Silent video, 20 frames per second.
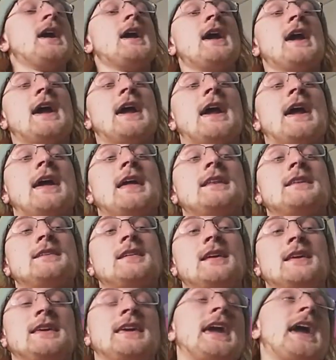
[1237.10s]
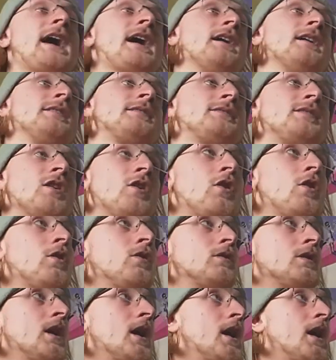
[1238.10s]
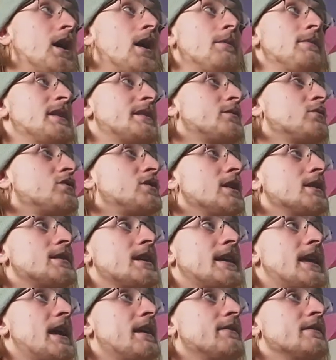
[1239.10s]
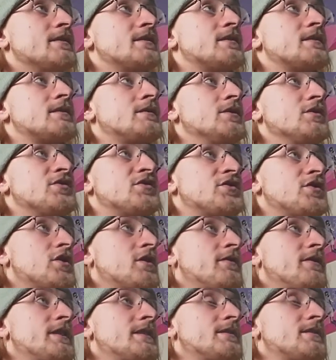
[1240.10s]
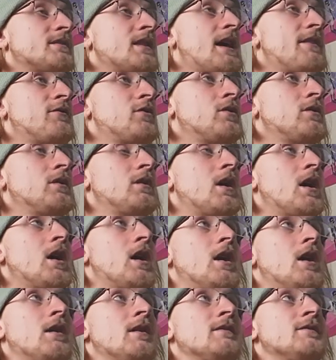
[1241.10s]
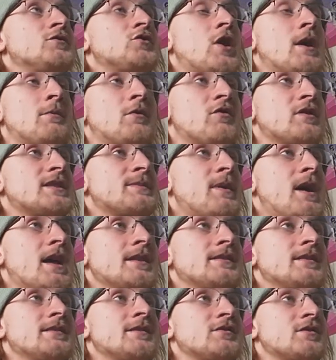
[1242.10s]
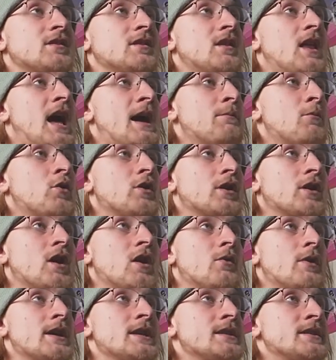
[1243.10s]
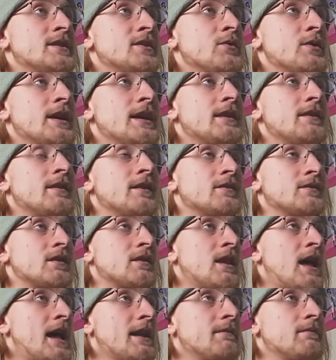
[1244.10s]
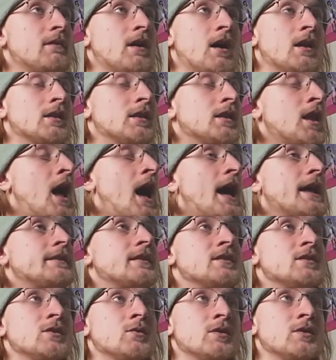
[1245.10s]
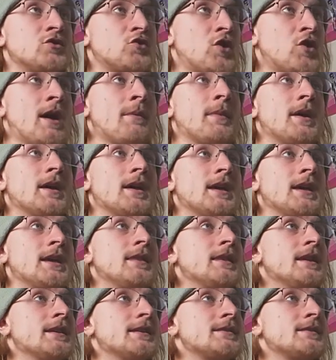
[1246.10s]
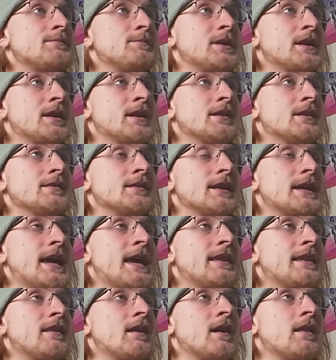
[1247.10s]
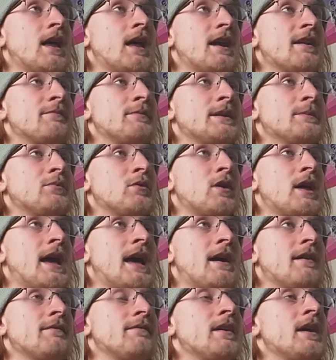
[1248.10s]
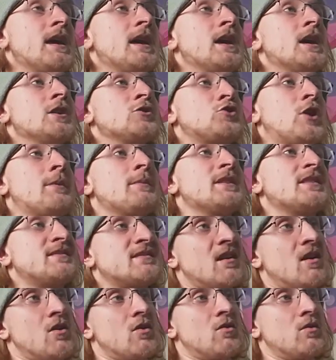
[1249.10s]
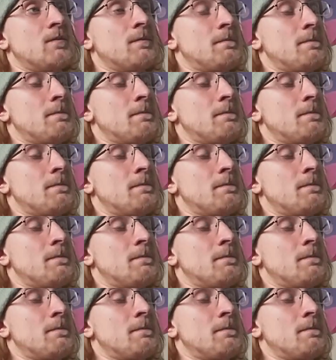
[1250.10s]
And yeah, so this was just again the surface level of trauma responses. There's a lot more to go into it. There's a lot to do with trauma in this because again, a lot of people have trauma is so